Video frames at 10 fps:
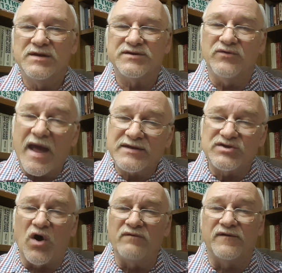So that's
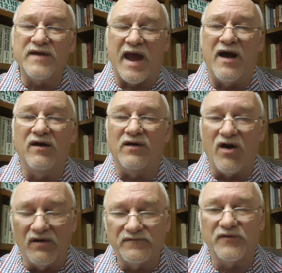all for now,
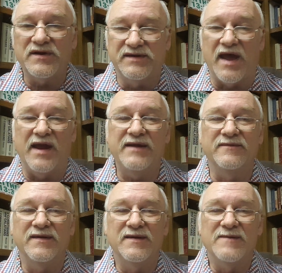all for today.
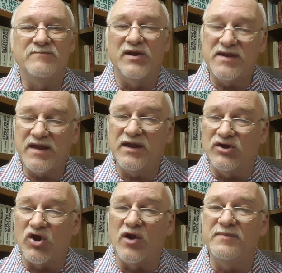But again,
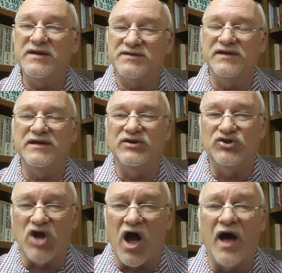you're going to be seeing
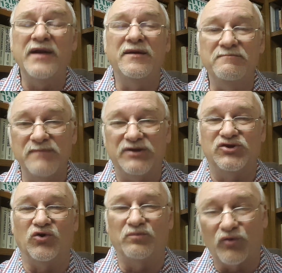John
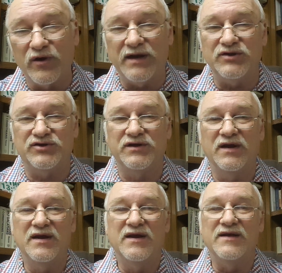Mitchell preach
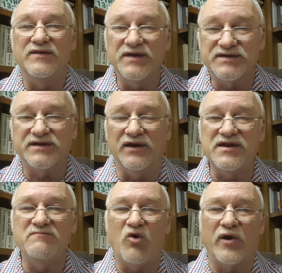this
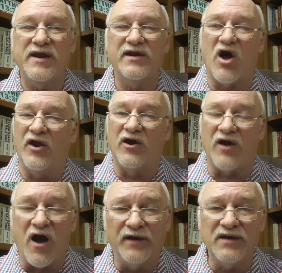Sunday morning on
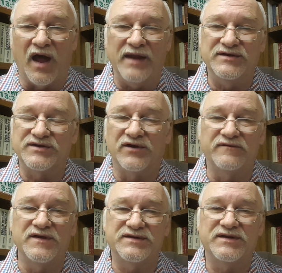our online
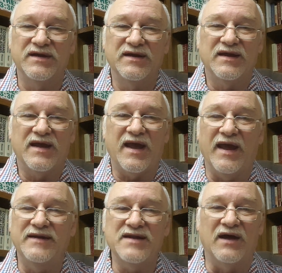service.
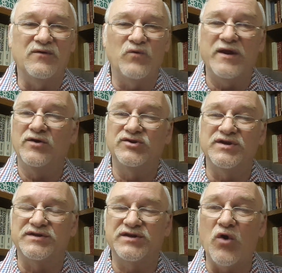And we are
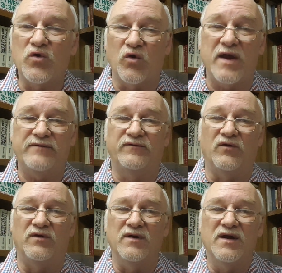just so
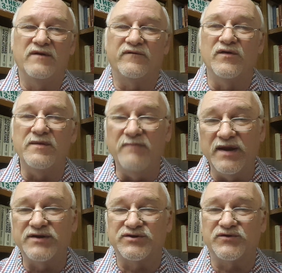grateful for the
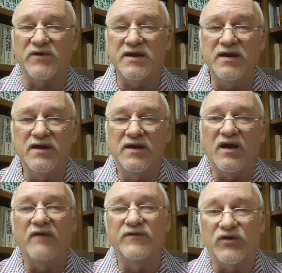ministry
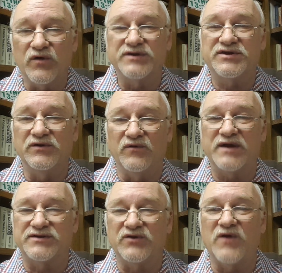of the Christian
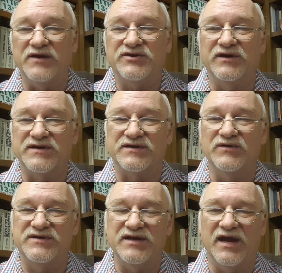Restoration
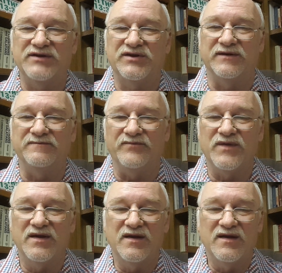Association.
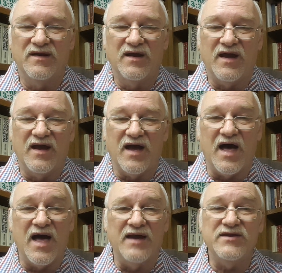
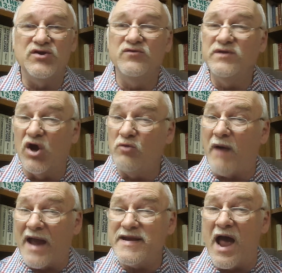You know
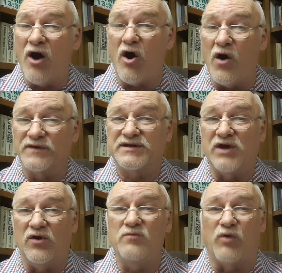by now
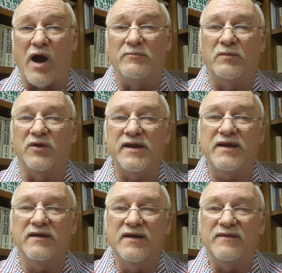also
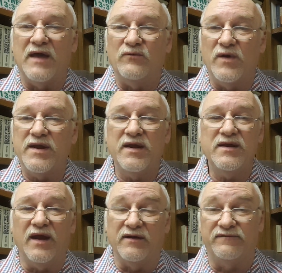probably that
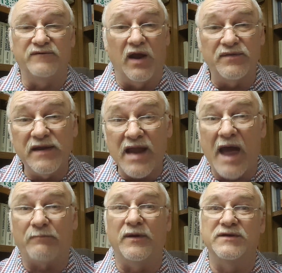we, if nothing
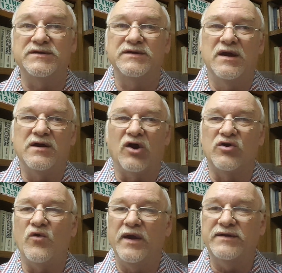happens, are
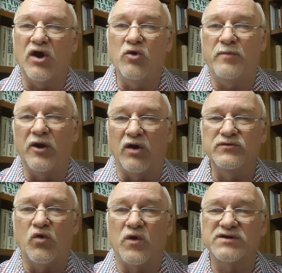going to open our
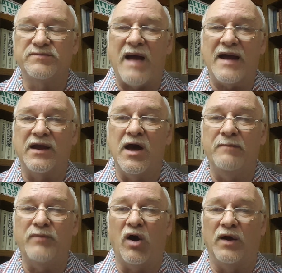doors back
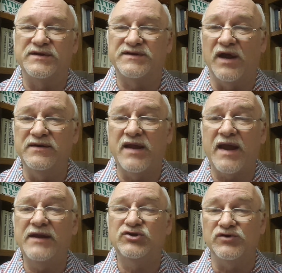up on
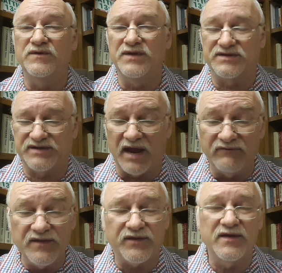Sunday, June the
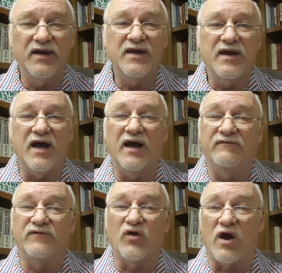7th,
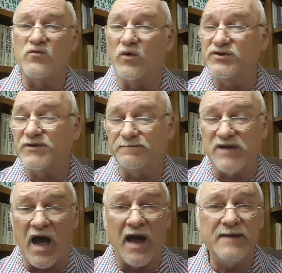for our worship
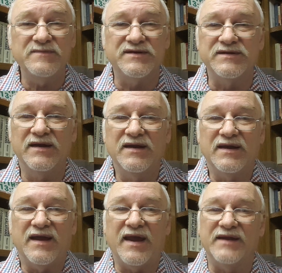times.
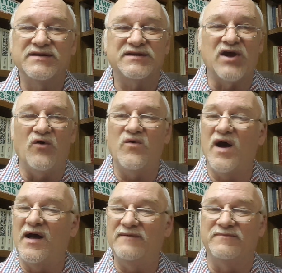And
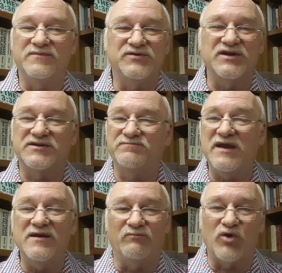so just
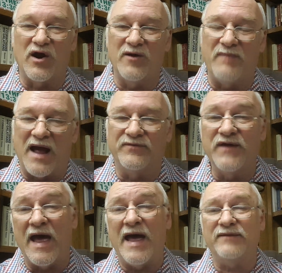be in prayer about
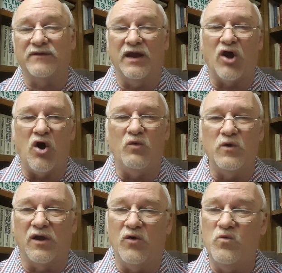that all
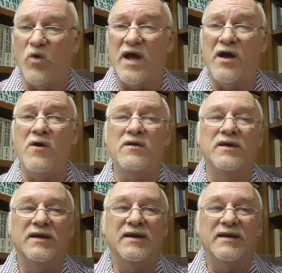will go well,
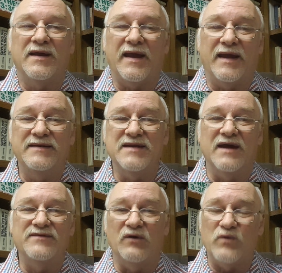and
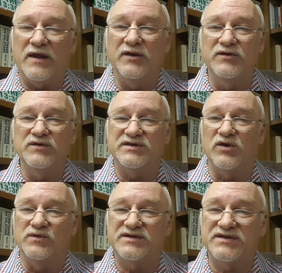that we can do
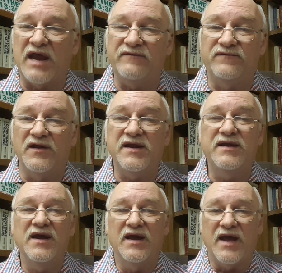so
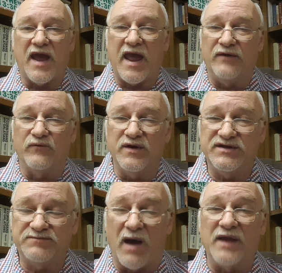safely and
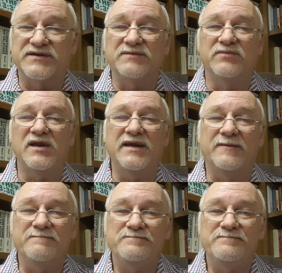responsibly.